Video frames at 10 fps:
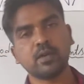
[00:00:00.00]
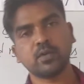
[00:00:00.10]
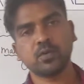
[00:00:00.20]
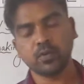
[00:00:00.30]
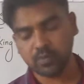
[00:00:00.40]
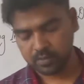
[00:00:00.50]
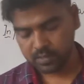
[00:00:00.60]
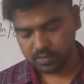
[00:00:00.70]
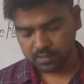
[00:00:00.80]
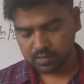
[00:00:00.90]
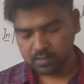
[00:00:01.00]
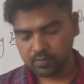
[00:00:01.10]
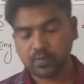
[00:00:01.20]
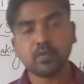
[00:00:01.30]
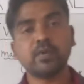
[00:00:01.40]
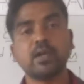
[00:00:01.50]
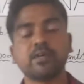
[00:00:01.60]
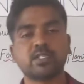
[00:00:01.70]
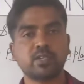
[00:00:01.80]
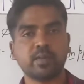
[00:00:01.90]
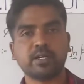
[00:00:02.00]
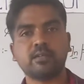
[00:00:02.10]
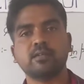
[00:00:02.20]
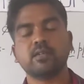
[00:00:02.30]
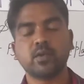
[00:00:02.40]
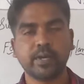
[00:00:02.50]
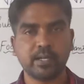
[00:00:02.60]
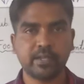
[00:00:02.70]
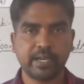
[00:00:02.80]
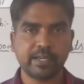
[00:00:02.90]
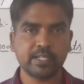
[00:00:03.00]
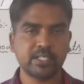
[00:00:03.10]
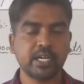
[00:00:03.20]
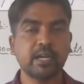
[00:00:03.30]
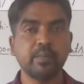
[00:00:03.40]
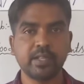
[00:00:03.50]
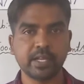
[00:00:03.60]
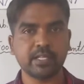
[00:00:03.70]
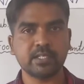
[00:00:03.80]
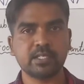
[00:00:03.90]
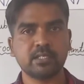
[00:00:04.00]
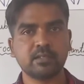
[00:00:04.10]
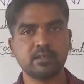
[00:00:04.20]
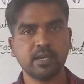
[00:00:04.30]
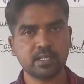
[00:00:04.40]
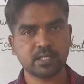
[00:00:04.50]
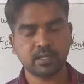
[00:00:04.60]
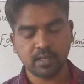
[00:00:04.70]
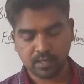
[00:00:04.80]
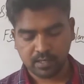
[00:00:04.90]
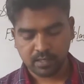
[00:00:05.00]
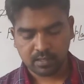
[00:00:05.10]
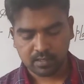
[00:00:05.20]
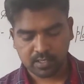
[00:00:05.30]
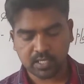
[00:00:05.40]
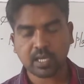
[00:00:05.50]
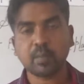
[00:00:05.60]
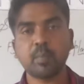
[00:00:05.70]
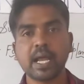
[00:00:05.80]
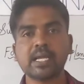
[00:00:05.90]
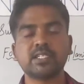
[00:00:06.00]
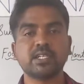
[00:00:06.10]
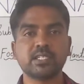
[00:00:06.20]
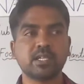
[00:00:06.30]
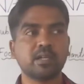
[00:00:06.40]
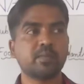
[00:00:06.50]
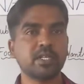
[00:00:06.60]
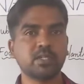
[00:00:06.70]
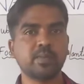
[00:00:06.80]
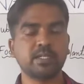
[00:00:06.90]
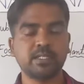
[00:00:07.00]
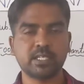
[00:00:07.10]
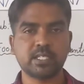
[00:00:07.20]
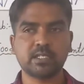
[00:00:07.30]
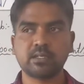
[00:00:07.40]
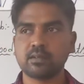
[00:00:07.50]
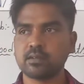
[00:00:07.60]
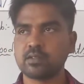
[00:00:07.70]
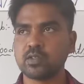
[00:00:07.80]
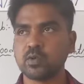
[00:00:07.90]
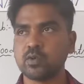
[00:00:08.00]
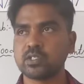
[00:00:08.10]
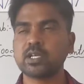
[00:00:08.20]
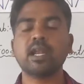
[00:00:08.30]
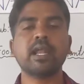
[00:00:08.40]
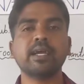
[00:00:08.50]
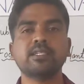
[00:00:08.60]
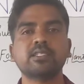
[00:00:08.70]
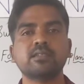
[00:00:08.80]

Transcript: to fulfill our stomach, to get the energy and minerals. Yes, just like a plants, it is not possible just through sunlight